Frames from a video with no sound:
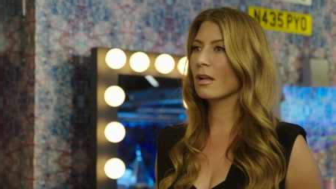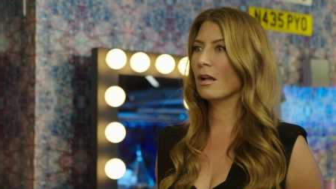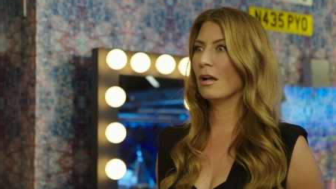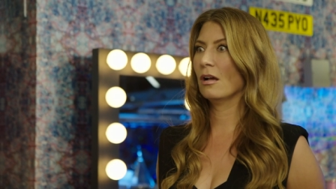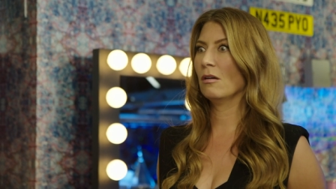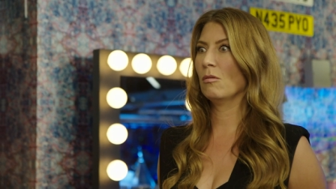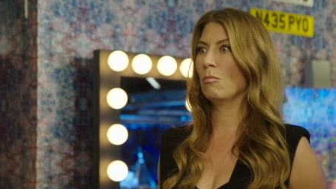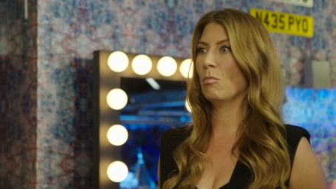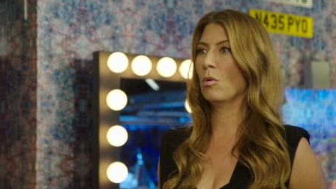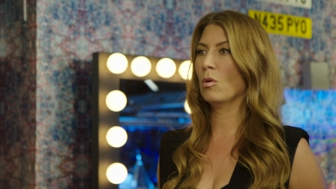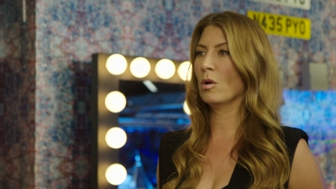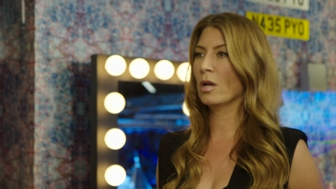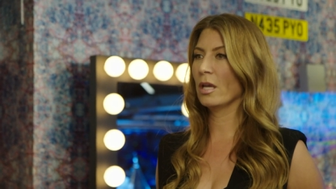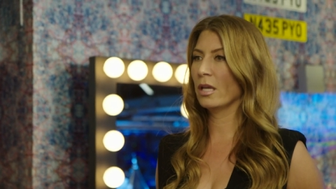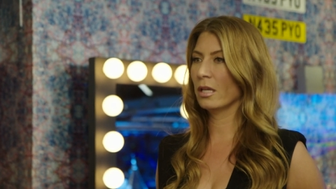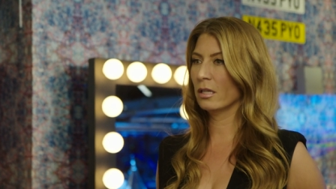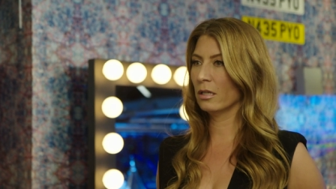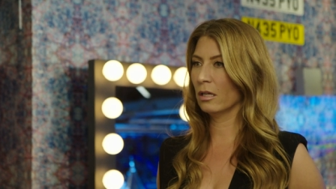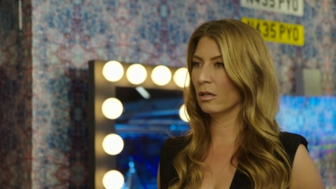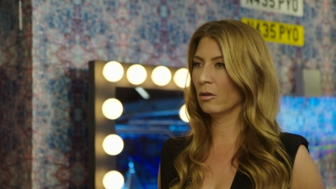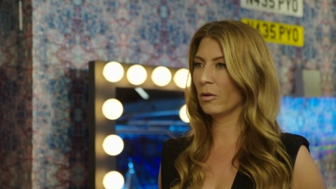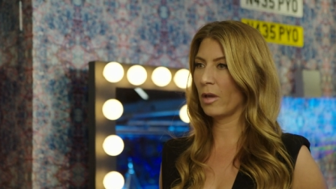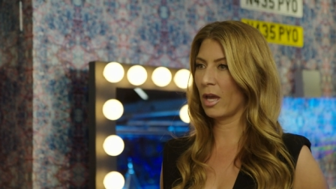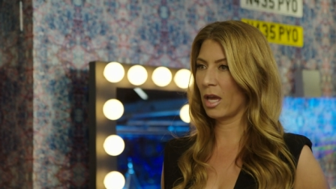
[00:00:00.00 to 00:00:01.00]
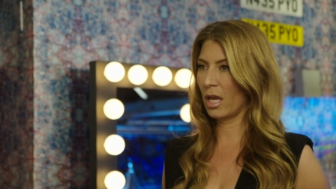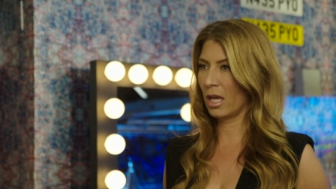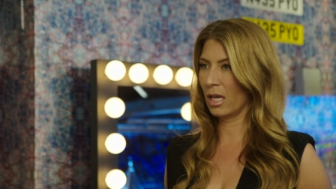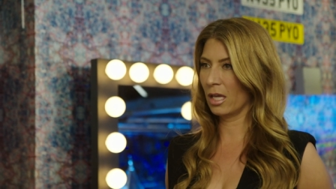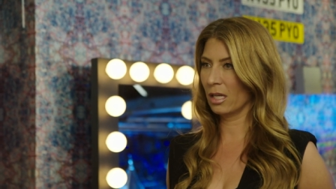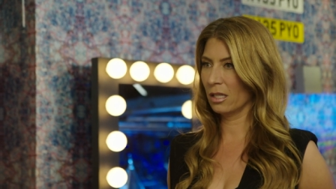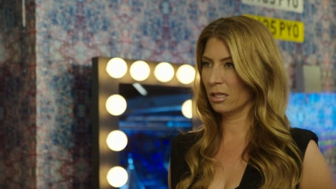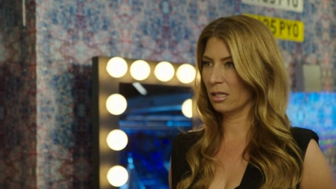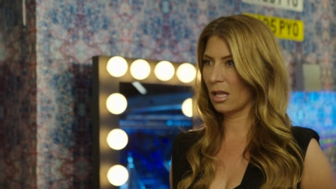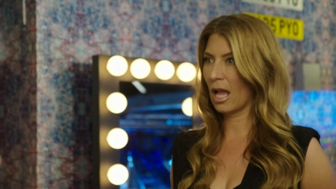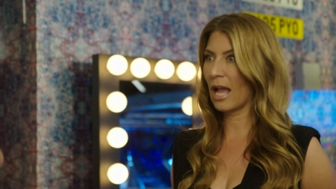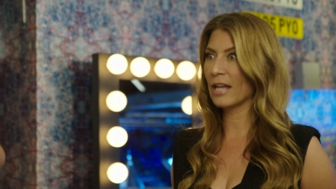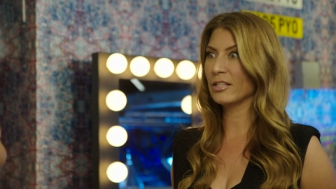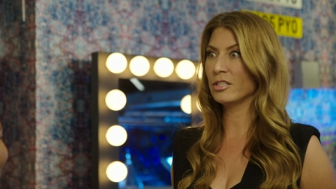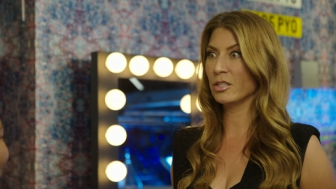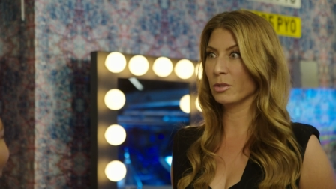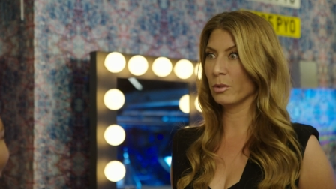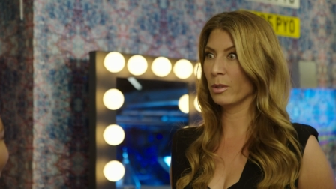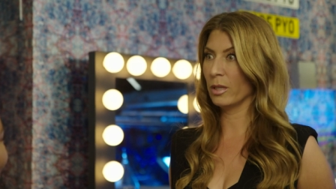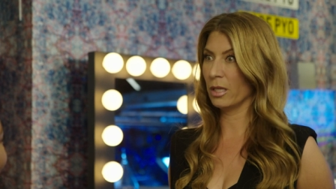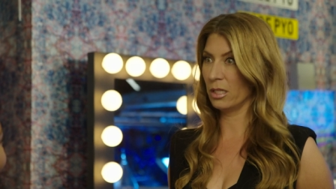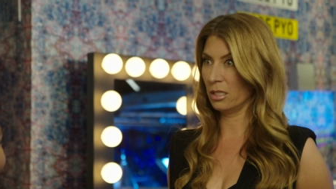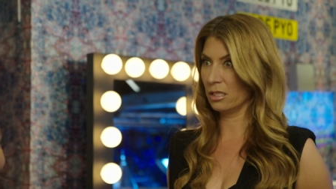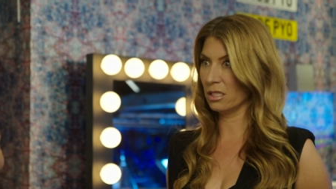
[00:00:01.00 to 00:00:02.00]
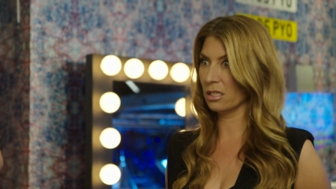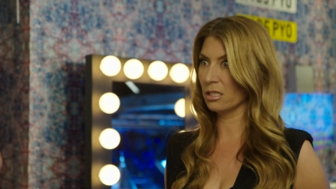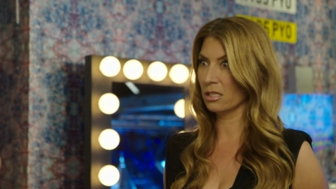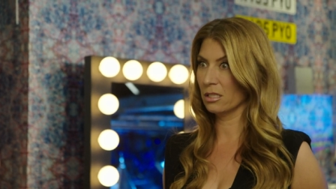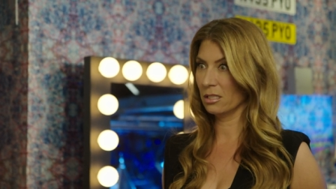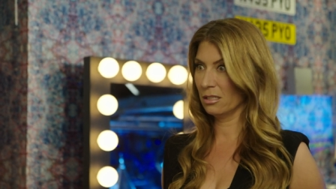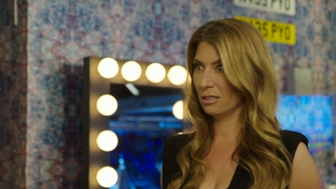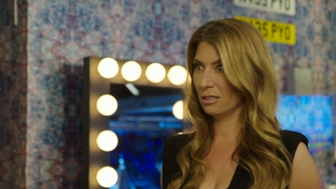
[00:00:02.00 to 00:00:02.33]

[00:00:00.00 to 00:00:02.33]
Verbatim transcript: Oh boy, okay, I do it.